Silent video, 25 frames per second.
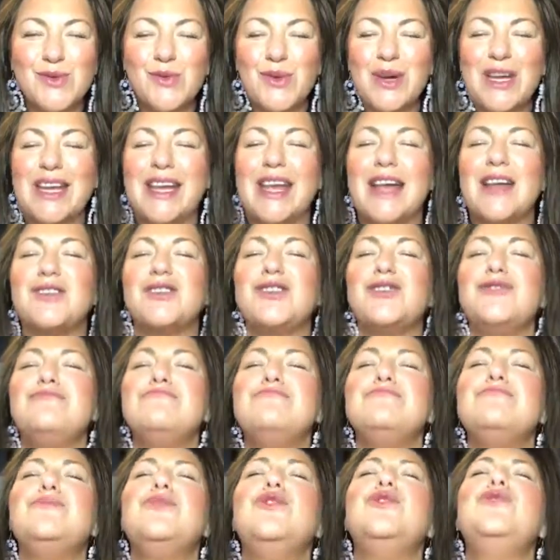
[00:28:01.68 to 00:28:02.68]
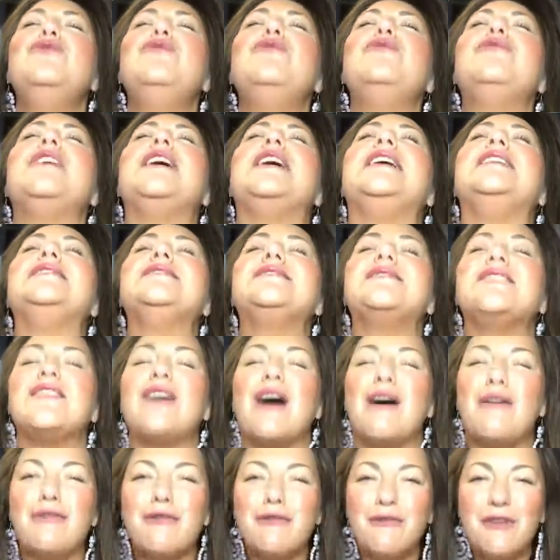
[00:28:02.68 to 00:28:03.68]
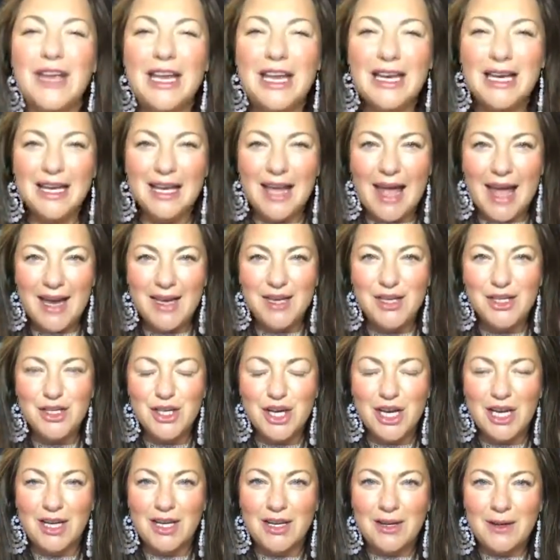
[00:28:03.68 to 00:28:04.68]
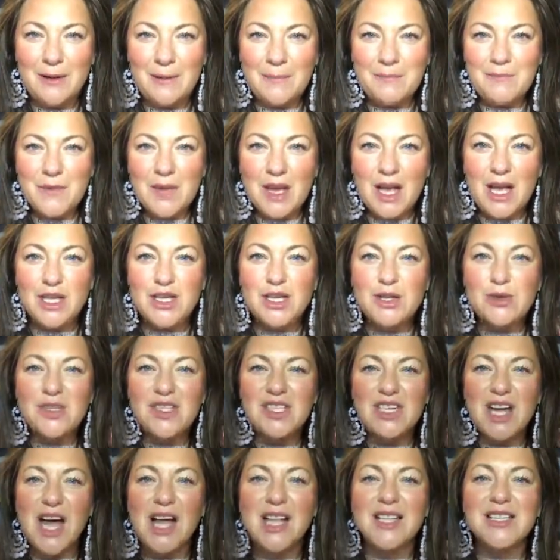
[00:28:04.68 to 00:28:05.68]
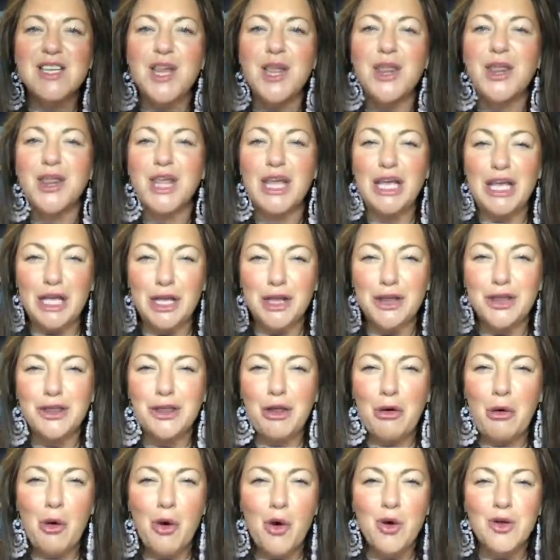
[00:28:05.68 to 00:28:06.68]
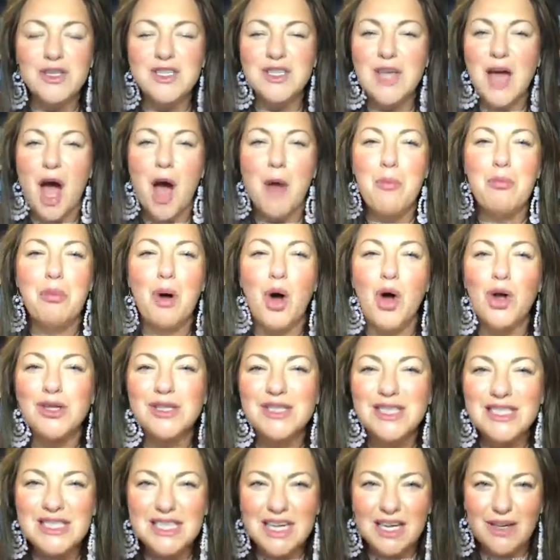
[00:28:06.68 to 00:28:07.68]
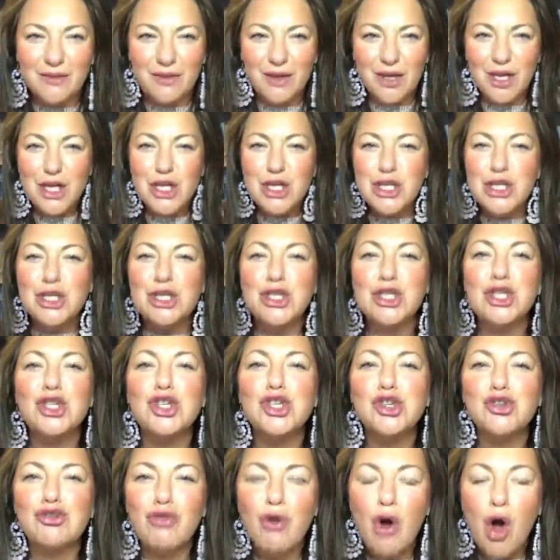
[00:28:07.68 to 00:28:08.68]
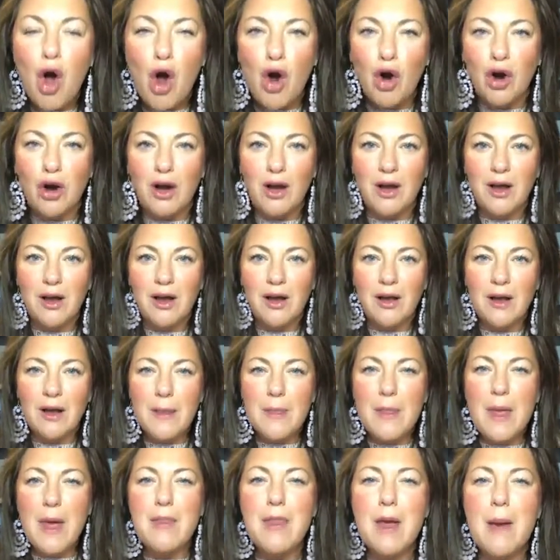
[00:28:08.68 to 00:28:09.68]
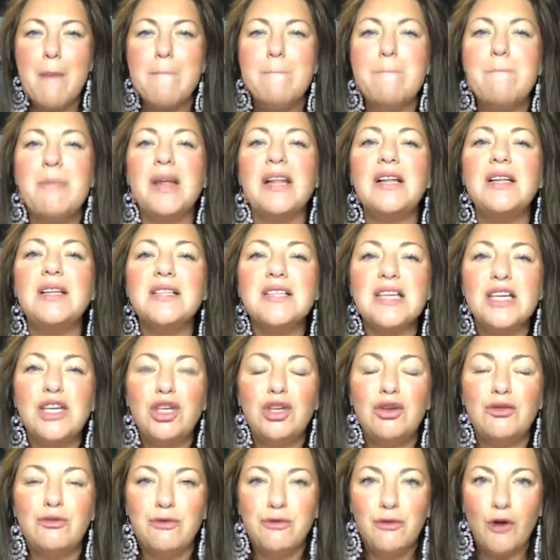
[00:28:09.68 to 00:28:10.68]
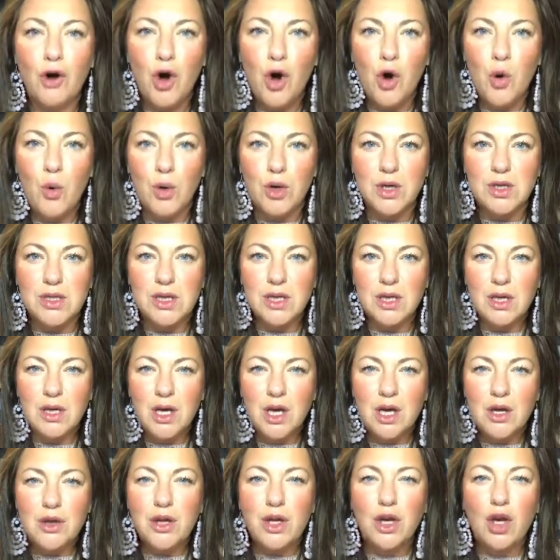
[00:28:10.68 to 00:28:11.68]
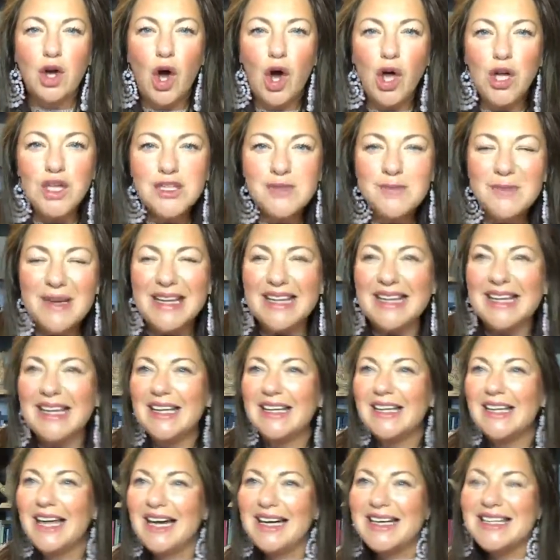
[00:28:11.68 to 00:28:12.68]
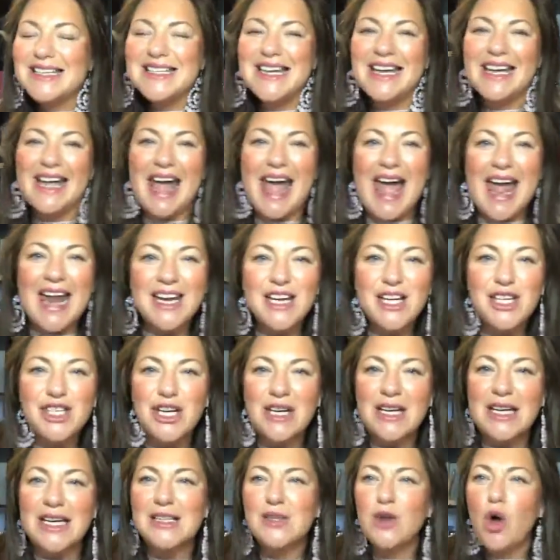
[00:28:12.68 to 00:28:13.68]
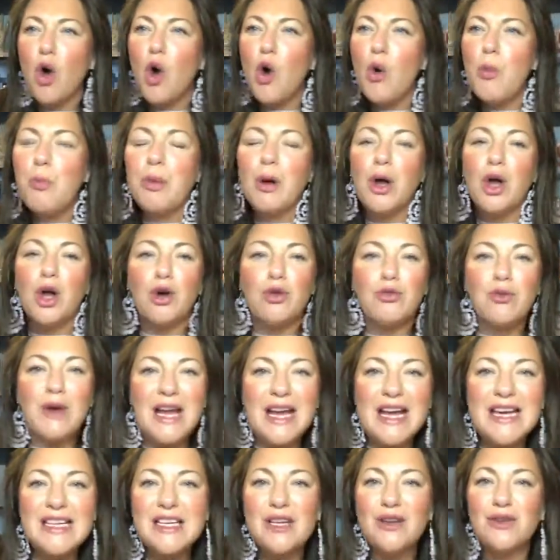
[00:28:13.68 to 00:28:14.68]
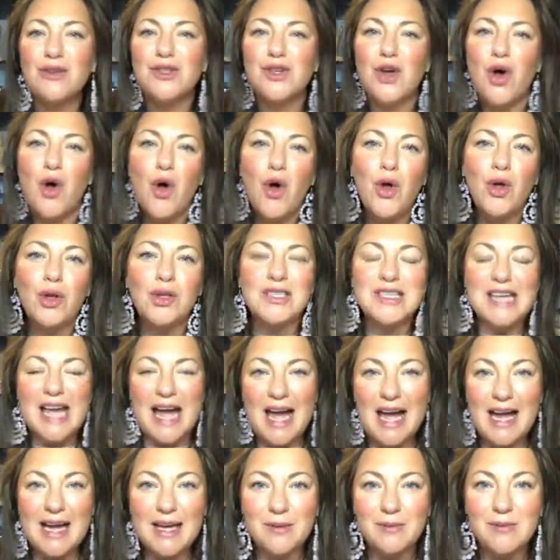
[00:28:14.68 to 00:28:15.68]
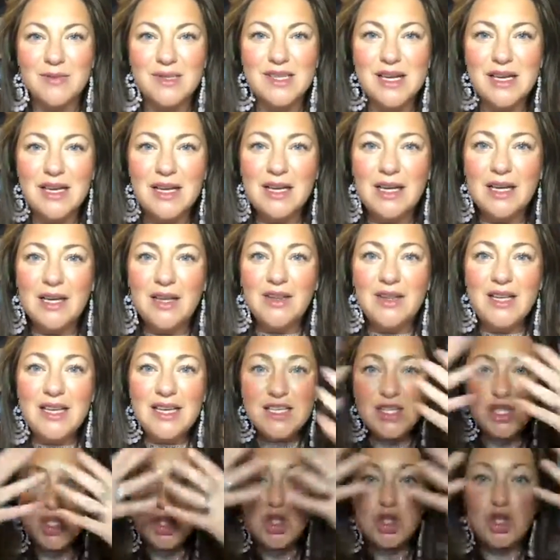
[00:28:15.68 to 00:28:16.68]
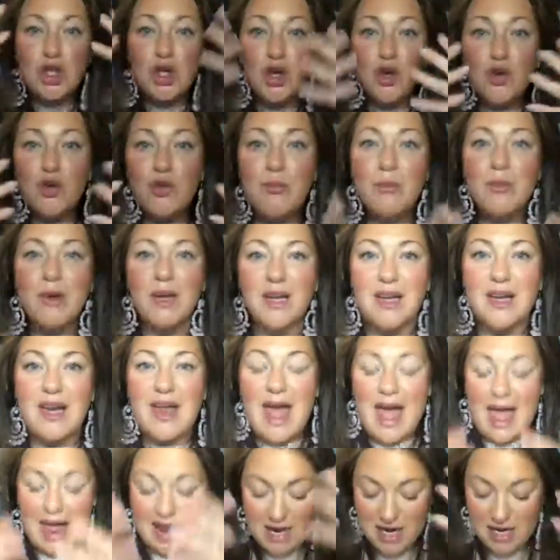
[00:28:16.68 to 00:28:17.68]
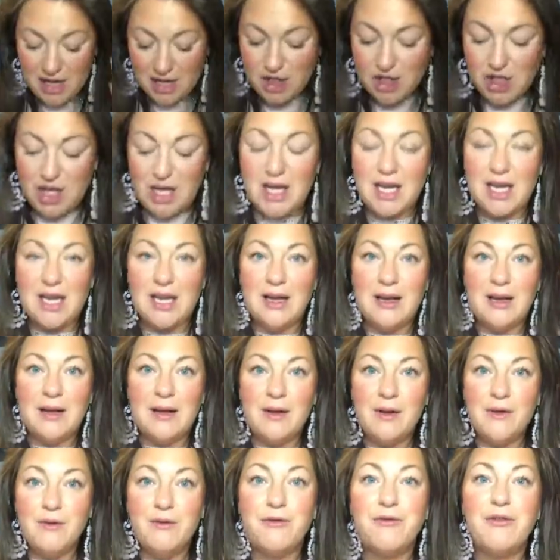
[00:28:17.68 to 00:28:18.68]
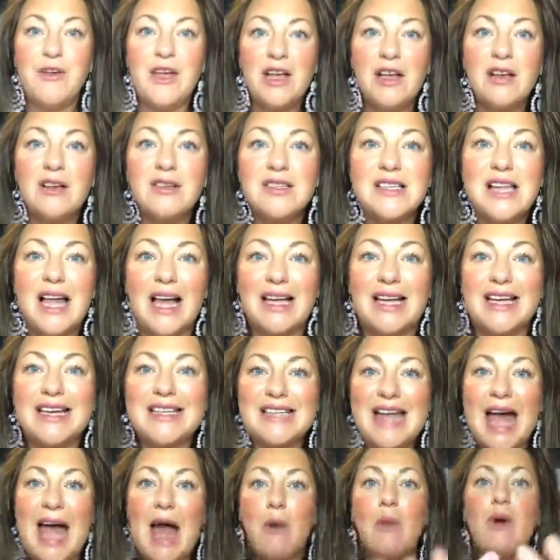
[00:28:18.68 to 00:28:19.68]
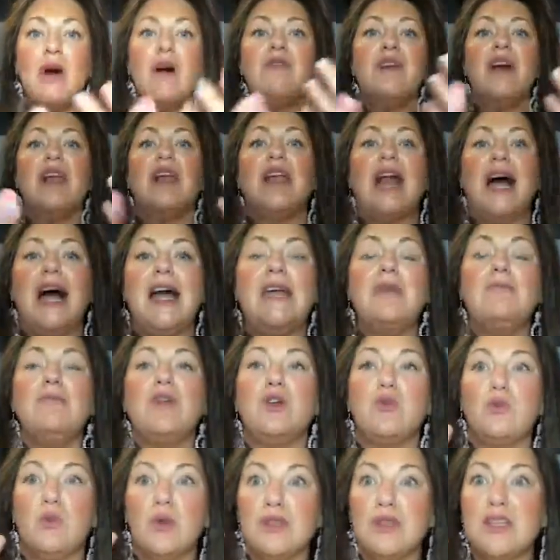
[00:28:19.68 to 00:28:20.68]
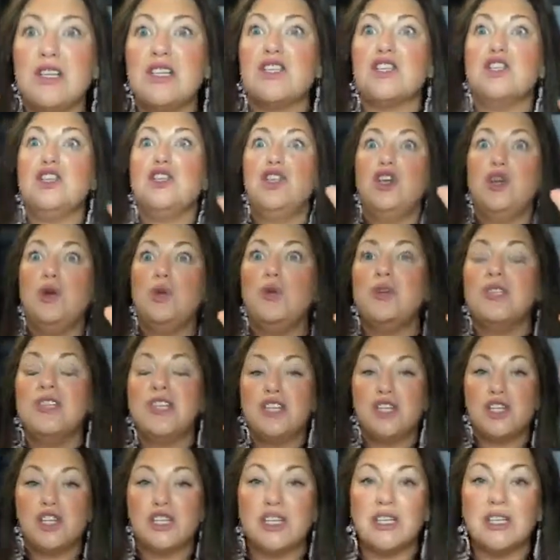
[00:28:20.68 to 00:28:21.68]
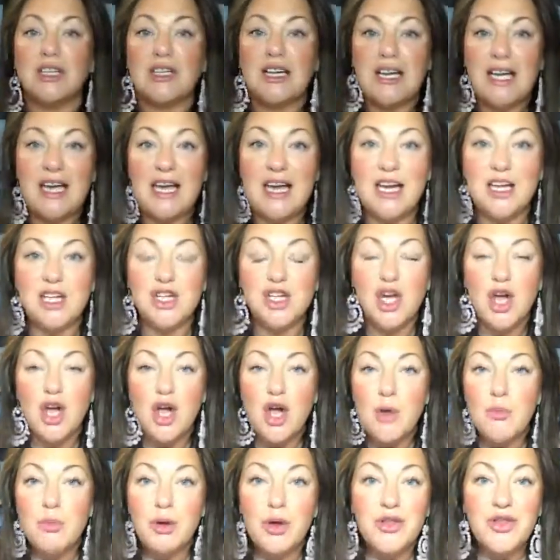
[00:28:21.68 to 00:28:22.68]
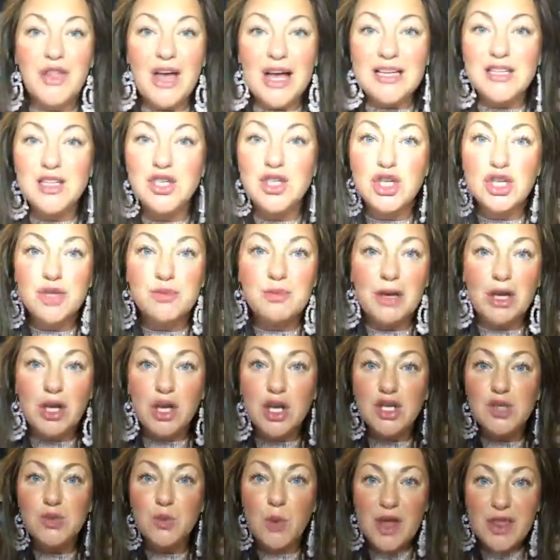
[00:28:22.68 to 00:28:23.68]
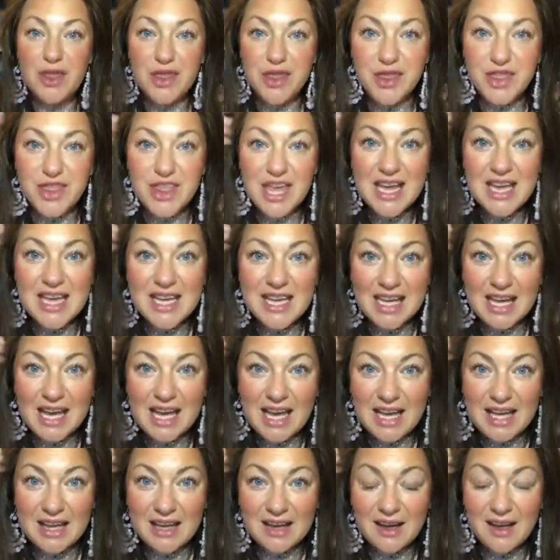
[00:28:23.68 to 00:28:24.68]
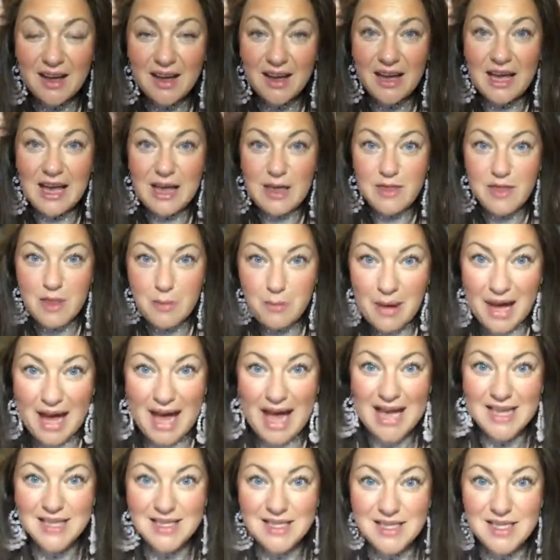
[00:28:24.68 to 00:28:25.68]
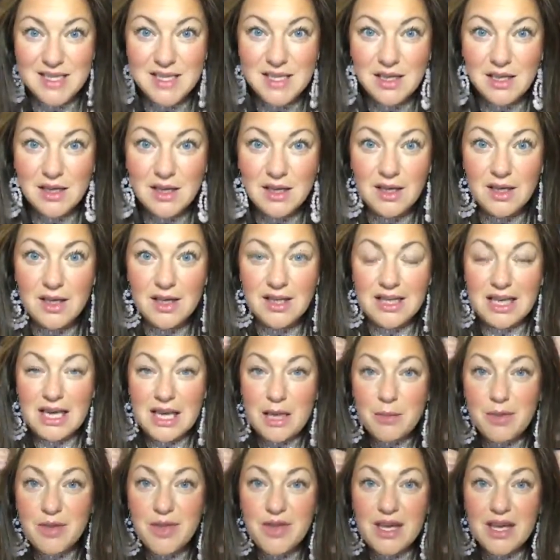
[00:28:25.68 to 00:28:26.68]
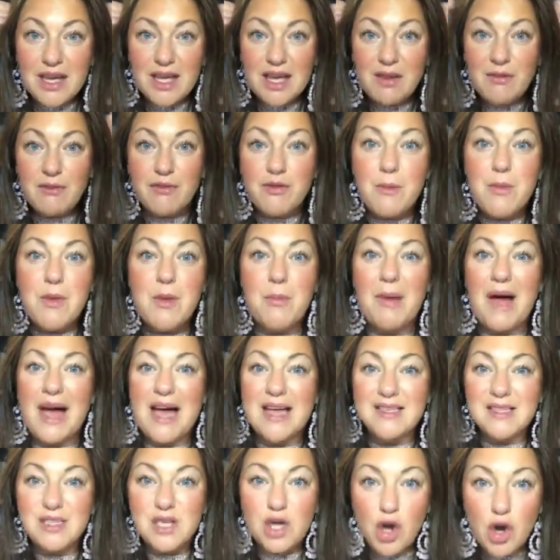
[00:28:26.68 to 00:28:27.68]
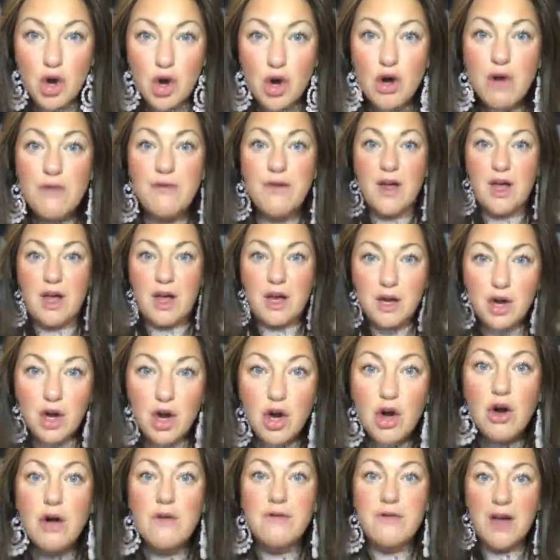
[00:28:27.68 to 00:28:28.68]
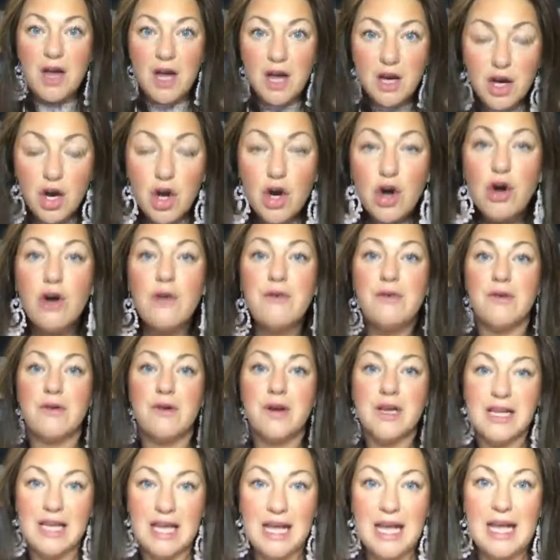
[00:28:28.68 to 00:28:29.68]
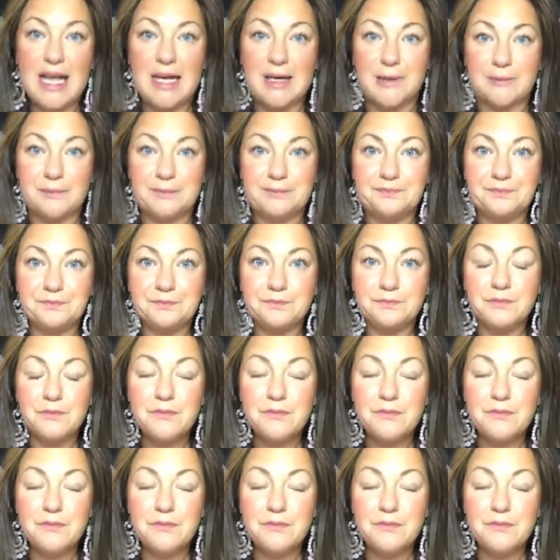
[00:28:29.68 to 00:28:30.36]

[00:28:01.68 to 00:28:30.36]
this week as you move into that feeling energy, as you start to think thoughts that are positive, strong, that they're building you forward. The cosmic galactic energy is upgrading us at all times. This human energy feels like it's out of alignment with this new digital age, but that's just because we're thinking in the past. Keep thinking from the past over and over and over again.